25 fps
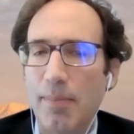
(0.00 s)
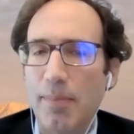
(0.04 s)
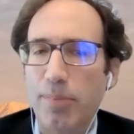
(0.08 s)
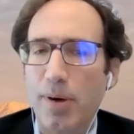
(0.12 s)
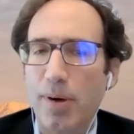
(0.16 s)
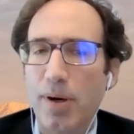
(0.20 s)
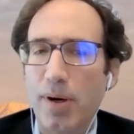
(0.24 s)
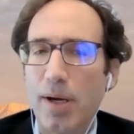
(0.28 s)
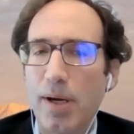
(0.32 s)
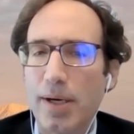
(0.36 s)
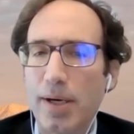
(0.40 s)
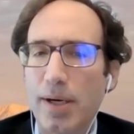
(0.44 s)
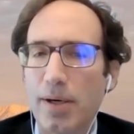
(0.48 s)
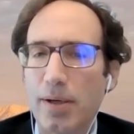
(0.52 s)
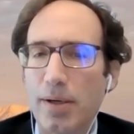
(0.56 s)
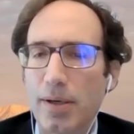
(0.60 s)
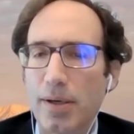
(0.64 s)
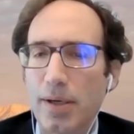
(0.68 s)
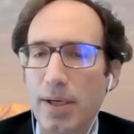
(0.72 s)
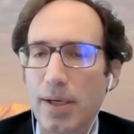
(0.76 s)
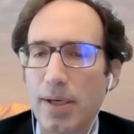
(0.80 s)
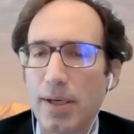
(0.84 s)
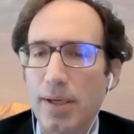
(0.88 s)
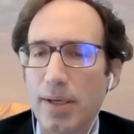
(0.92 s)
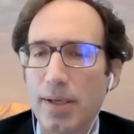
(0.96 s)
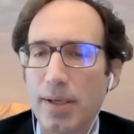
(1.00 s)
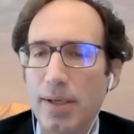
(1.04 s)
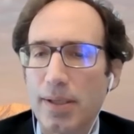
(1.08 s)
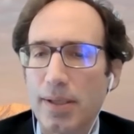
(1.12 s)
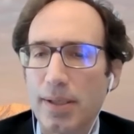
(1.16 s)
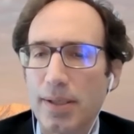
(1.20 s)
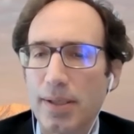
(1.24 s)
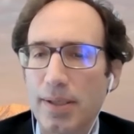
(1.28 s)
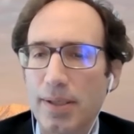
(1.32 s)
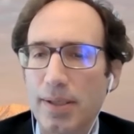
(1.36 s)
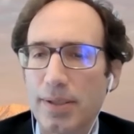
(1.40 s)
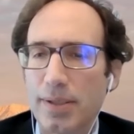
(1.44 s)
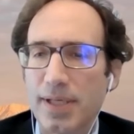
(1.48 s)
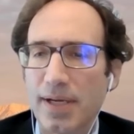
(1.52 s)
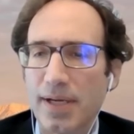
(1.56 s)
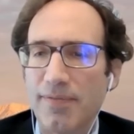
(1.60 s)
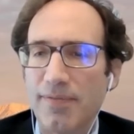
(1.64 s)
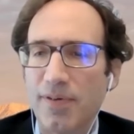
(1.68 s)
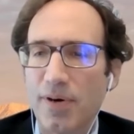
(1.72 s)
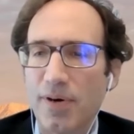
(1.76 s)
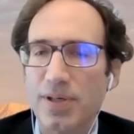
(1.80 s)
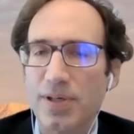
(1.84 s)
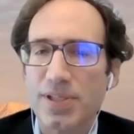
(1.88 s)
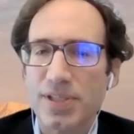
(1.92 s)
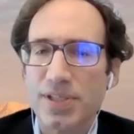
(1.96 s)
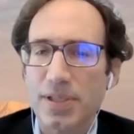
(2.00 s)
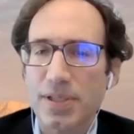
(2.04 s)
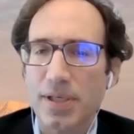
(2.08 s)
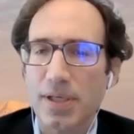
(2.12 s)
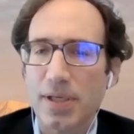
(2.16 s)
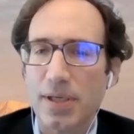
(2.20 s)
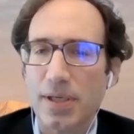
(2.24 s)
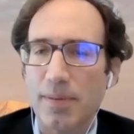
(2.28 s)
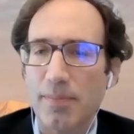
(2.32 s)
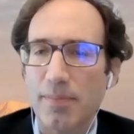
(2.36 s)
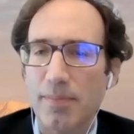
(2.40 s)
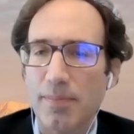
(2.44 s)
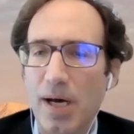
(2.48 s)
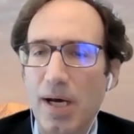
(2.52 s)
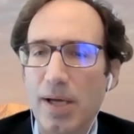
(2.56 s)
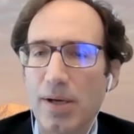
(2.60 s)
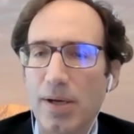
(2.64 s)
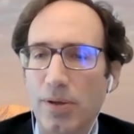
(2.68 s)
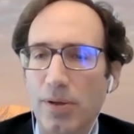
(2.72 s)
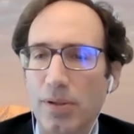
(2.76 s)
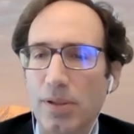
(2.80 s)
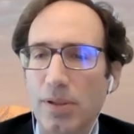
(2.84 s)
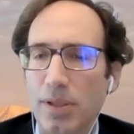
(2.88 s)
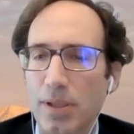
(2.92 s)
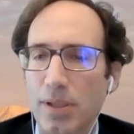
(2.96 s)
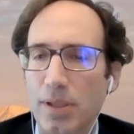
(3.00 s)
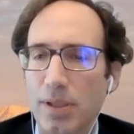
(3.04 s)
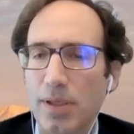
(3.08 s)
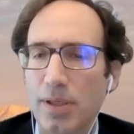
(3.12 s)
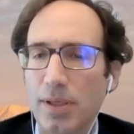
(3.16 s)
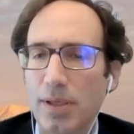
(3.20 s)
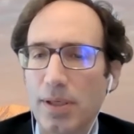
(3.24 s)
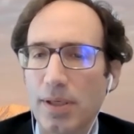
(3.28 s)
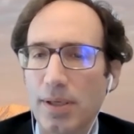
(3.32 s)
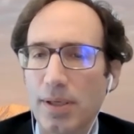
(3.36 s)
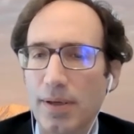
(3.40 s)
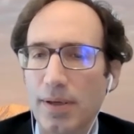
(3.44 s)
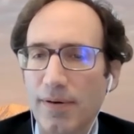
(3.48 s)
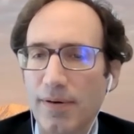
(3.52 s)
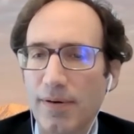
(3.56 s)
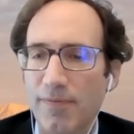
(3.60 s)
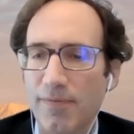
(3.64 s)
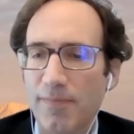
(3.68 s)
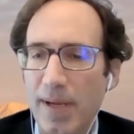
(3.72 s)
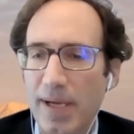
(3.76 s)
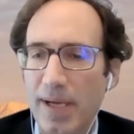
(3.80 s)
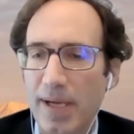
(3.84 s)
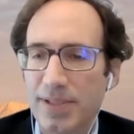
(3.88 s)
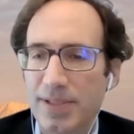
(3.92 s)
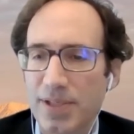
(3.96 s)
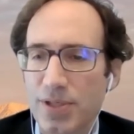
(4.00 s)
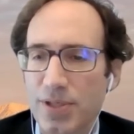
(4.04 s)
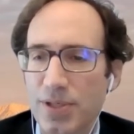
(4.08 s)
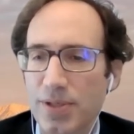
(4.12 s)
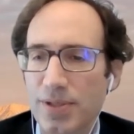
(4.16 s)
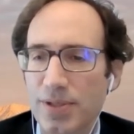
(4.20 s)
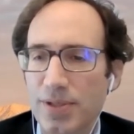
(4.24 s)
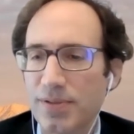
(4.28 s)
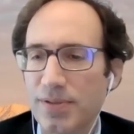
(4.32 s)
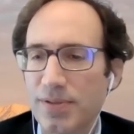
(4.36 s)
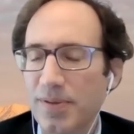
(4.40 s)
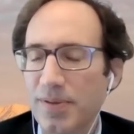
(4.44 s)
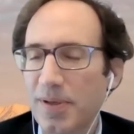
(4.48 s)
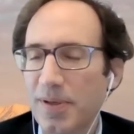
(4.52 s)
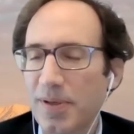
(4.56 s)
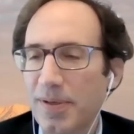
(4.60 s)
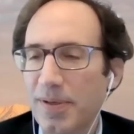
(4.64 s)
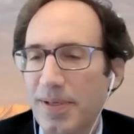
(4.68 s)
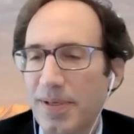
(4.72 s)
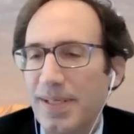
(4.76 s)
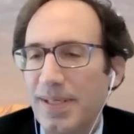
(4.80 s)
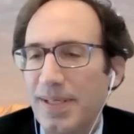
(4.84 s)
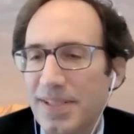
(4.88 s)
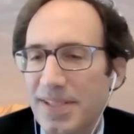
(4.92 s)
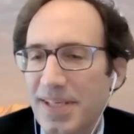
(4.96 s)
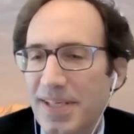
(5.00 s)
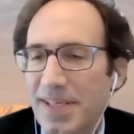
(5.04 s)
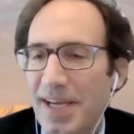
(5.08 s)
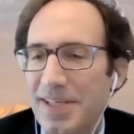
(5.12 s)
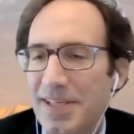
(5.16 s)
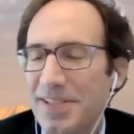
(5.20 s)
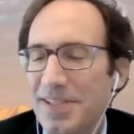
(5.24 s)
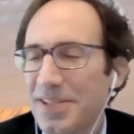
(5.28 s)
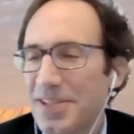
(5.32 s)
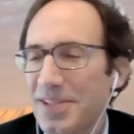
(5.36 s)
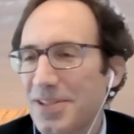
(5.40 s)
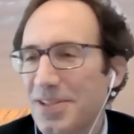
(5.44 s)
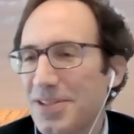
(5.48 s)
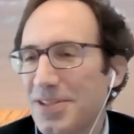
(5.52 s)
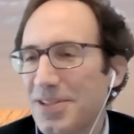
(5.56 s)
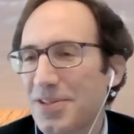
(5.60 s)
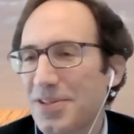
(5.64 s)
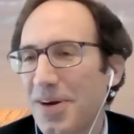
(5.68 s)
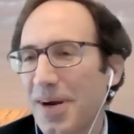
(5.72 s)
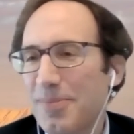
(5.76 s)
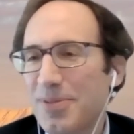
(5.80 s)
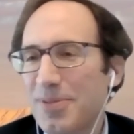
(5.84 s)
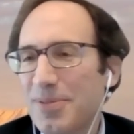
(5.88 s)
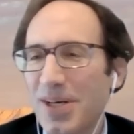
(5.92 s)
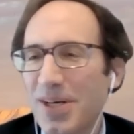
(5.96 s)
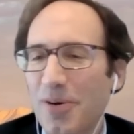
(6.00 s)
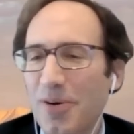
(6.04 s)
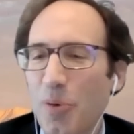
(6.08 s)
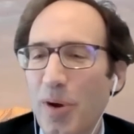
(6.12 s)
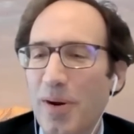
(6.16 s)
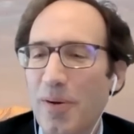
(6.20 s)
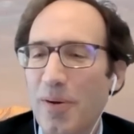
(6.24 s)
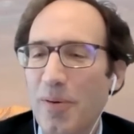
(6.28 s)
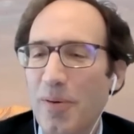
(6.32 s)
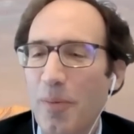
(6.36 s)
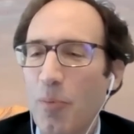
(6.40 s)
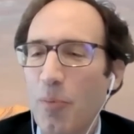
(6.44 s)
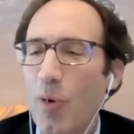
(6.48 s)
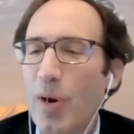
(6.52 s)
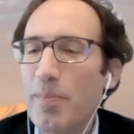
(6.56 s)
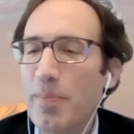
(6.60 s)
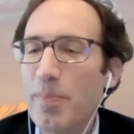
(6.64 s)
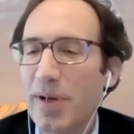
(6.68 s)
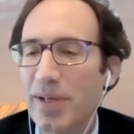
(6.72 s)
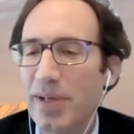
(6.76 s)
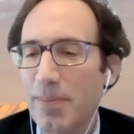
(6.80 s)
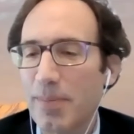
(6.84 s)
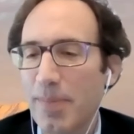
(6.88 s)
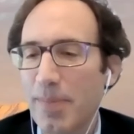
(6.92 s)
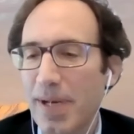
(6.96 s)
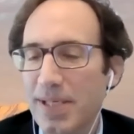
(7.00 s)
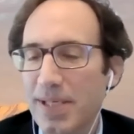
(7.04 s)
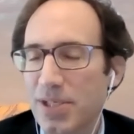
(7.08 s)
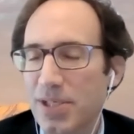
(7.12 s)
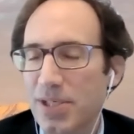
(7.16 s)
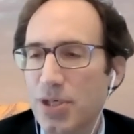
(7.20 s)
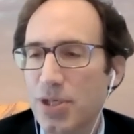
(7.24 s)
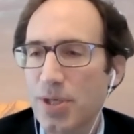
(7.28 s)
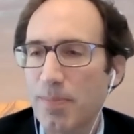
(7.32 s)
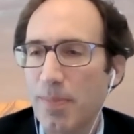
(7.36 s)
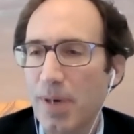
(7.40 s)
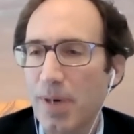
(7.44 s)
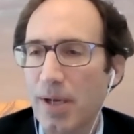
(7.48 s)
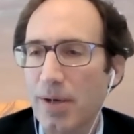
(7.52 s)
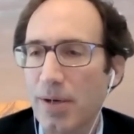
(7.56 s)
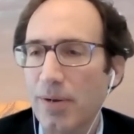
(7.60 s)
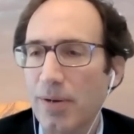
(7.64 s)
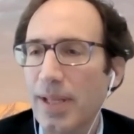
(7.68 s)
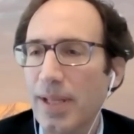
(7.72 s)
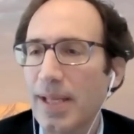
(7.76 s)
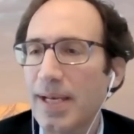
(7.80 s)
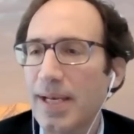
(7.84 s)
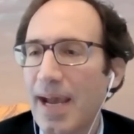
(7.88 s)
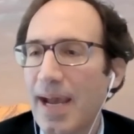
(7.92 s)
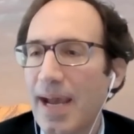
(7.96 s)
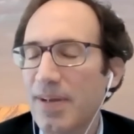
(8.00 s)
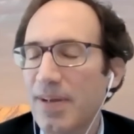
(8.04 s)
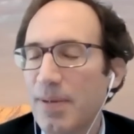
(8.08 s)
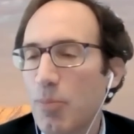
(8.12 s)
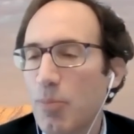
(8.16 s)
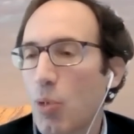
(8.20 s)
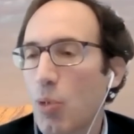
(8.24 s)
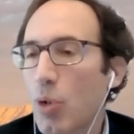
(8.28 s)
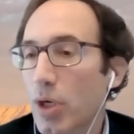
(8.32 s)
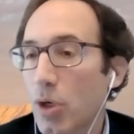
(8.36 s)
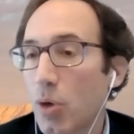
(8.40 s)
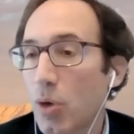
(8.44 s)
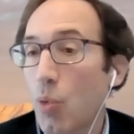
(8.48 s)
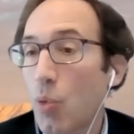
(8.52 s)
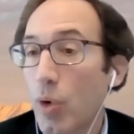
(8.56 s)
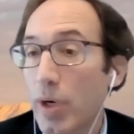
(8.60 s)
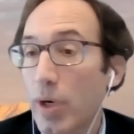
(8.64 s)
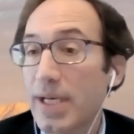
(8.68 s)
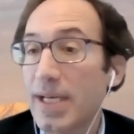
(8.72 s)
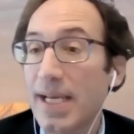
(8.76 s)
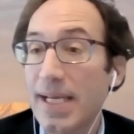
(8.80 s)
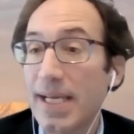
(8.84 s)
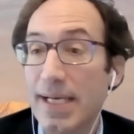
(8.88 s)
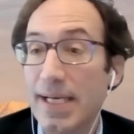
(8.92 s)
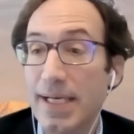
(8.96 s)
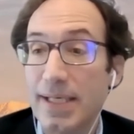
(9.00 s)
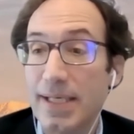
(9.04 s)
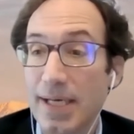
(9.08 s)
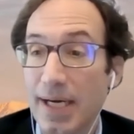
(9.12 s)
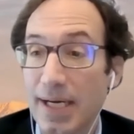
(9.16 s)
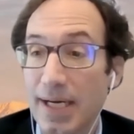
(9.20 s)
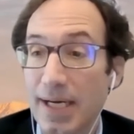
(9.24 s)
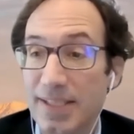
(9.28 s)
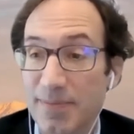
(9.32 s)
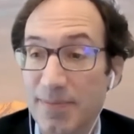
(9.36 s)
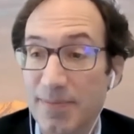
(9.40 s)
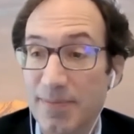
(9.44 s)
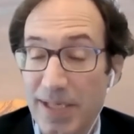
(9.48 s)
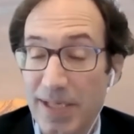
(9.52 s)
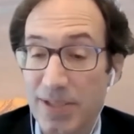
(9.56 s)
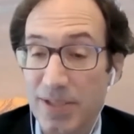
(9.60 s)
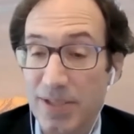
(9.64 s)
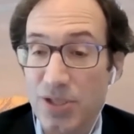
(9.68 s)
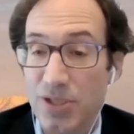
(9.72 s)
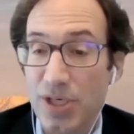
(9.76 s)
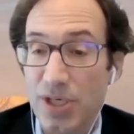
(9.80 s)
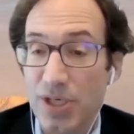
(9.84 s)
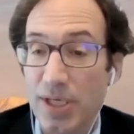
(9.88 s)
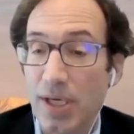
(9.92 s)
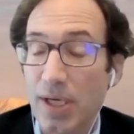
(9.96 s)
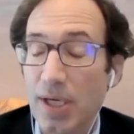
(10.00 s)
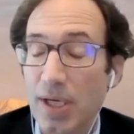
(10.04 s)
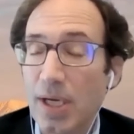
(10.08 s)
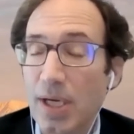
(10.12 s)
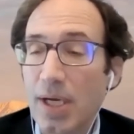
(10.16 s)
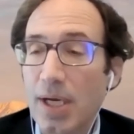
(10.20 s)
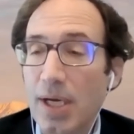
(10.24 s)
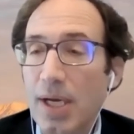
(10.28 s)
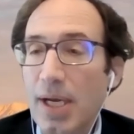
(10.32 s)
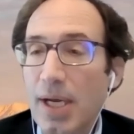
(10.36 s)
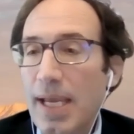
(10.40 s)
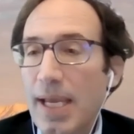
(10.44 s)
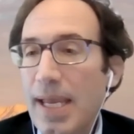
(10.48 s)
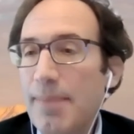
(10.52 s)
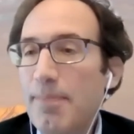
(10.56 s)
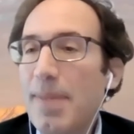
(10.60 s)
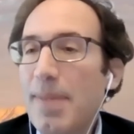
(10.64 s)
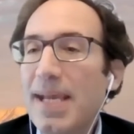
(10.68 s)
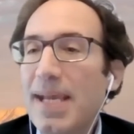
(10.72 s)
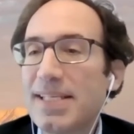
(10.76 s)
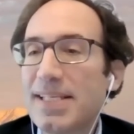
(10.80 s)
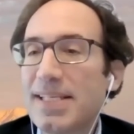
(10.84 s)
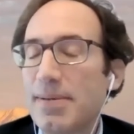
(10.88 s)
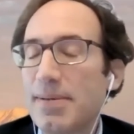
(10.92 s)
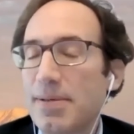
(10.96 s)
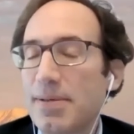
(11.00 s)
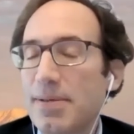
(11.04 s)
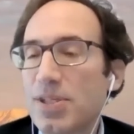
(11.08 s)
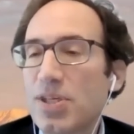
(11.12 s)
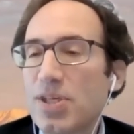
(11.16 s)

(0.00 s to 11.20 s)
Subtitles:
broader, diverse model of messengers, in this case, as it describes here, 1 million messenger model, and having more coordinated kinds of messaging, it makes it